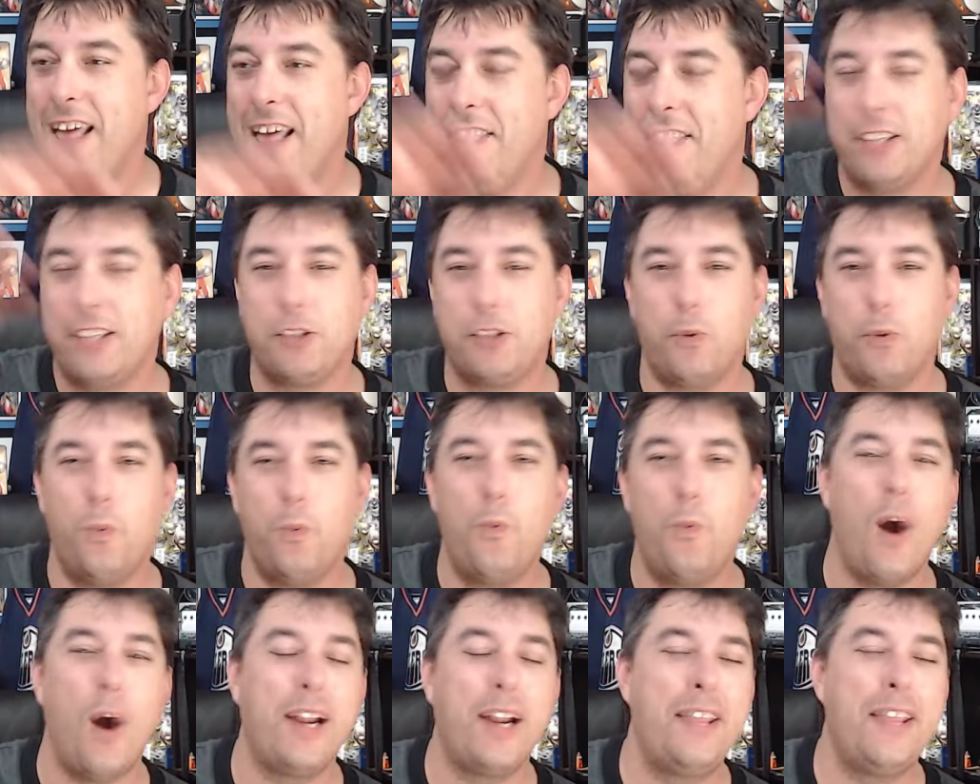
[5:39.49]
That's
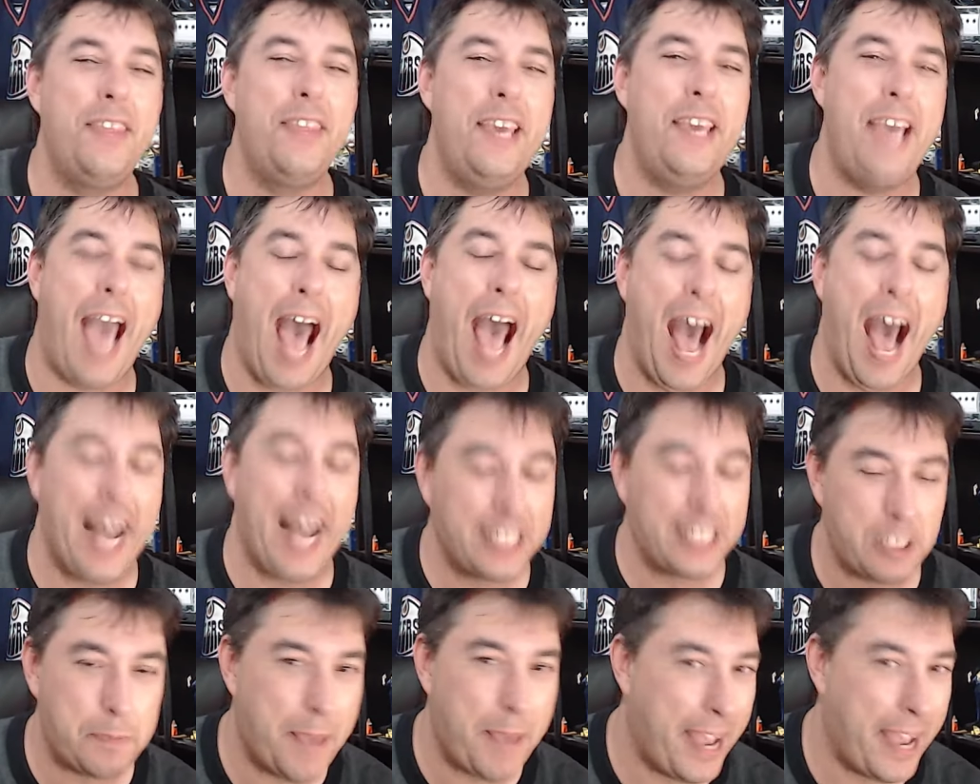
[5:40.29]
one of the
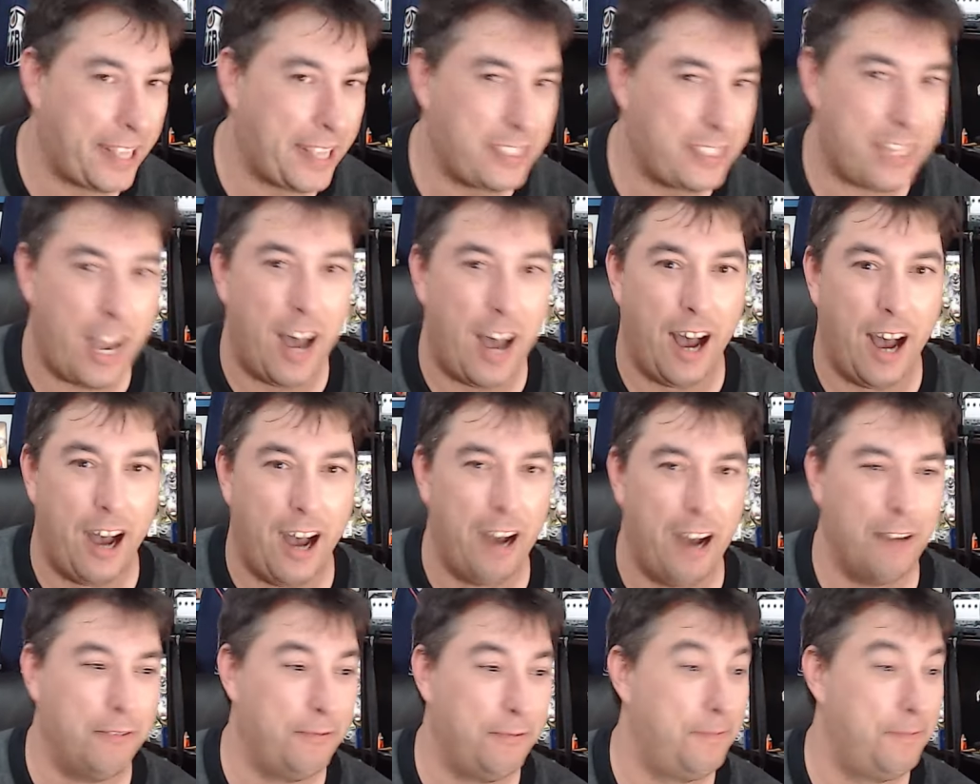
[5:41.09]
aspects
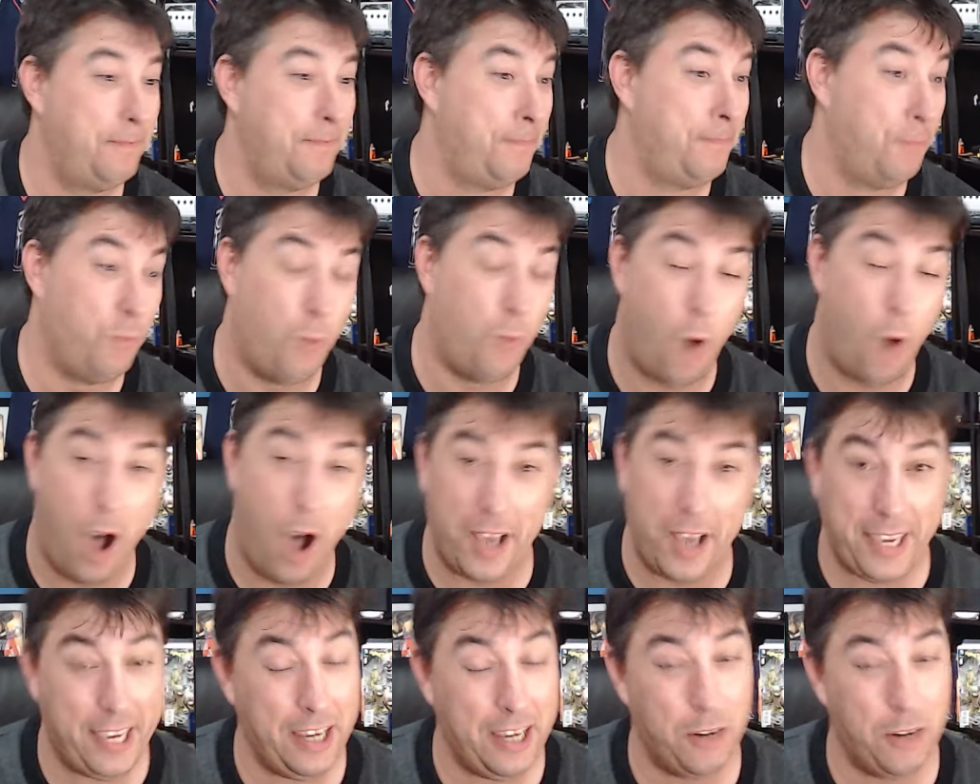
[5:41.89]
of
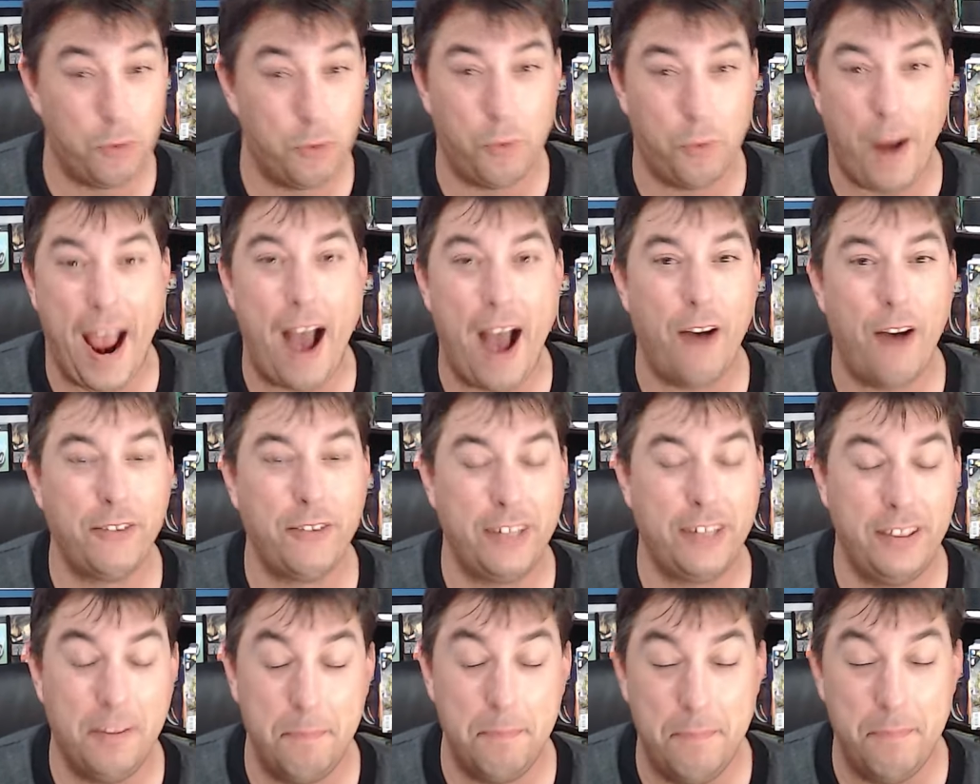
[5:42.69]
walking around
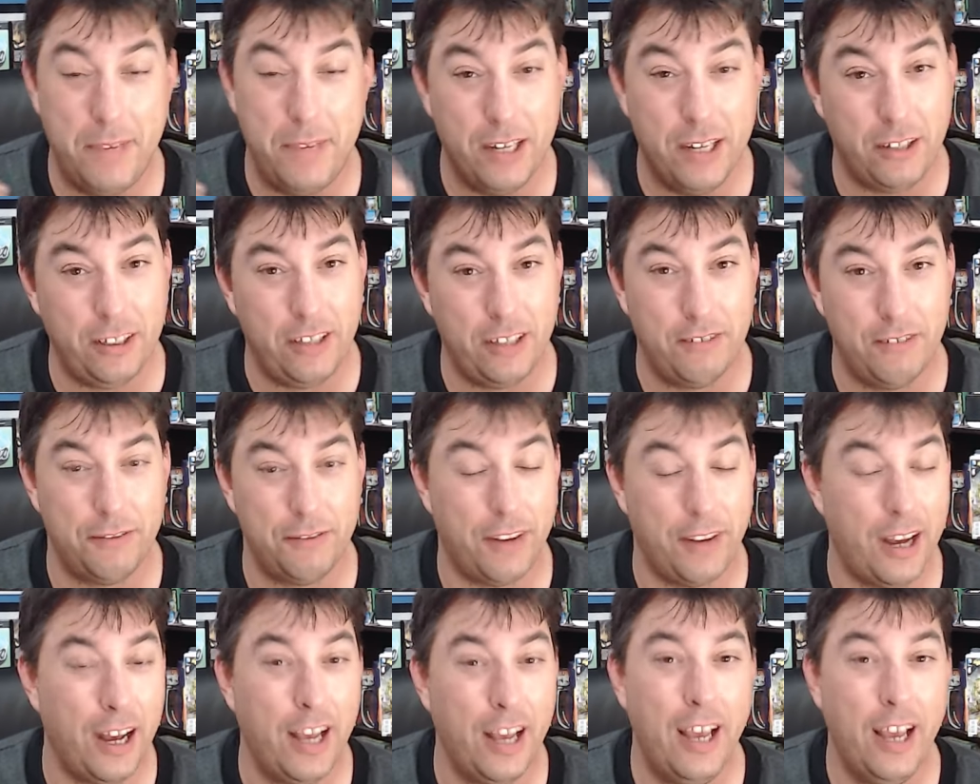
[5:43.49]
in the middle of
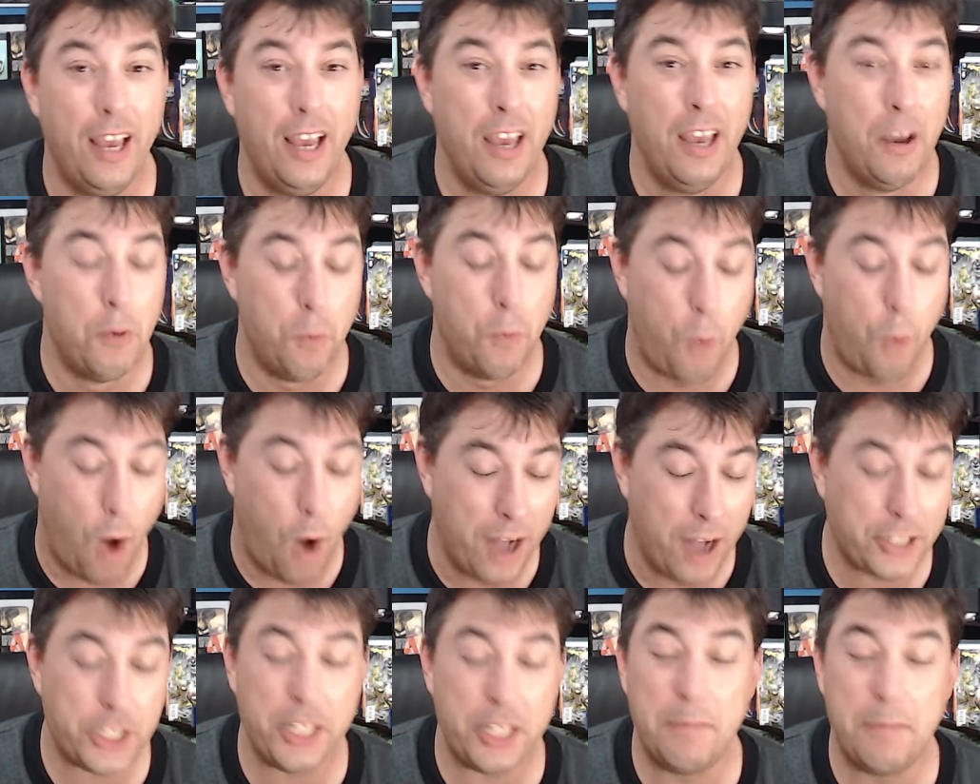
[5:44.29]
uh,
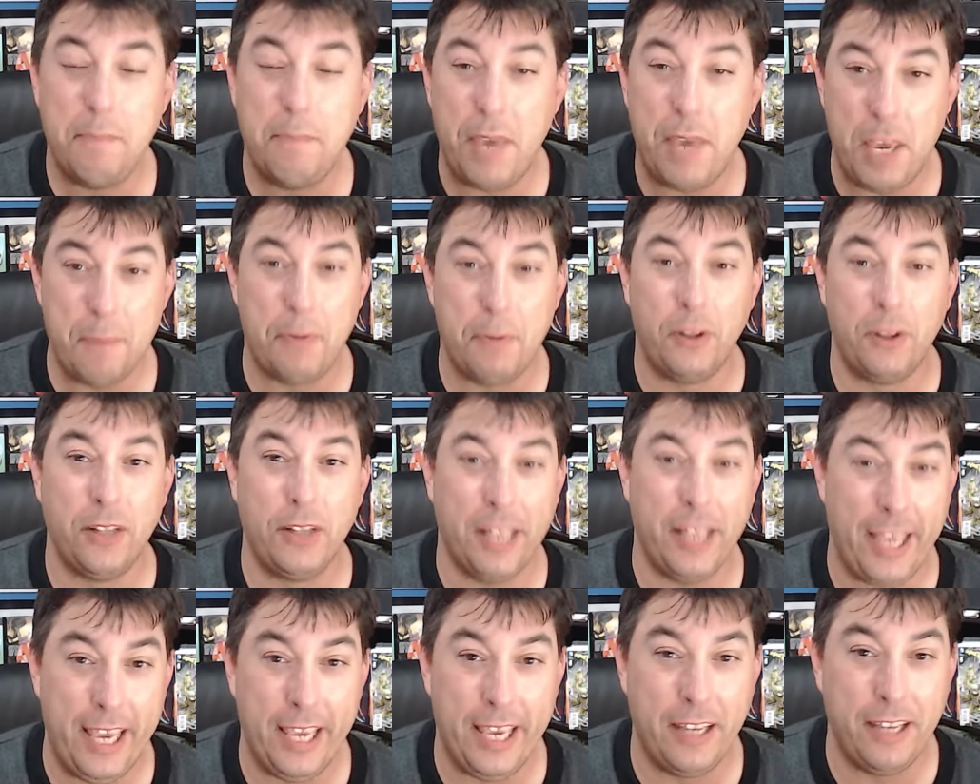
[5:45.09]
watching people
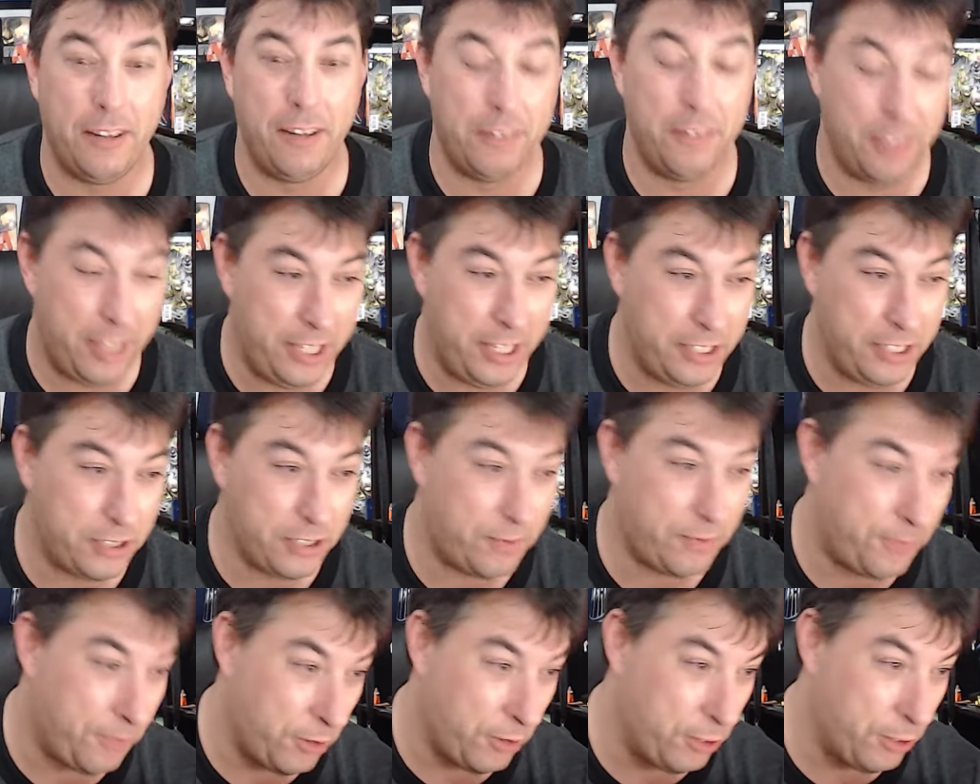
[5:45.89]
in these
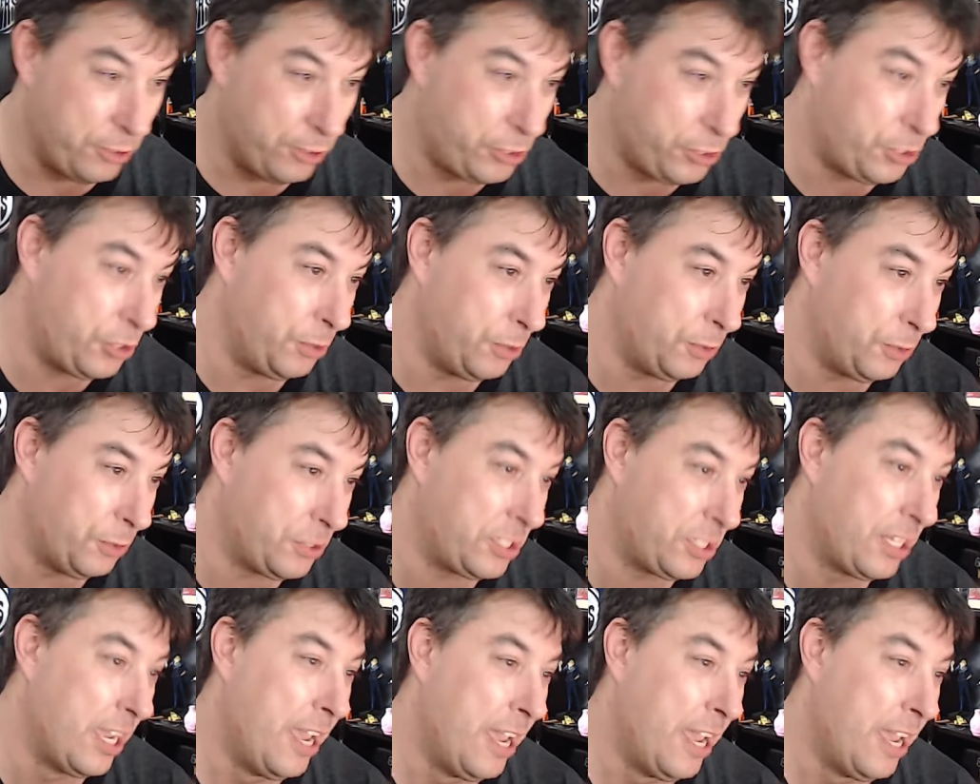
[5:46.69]
fursuits.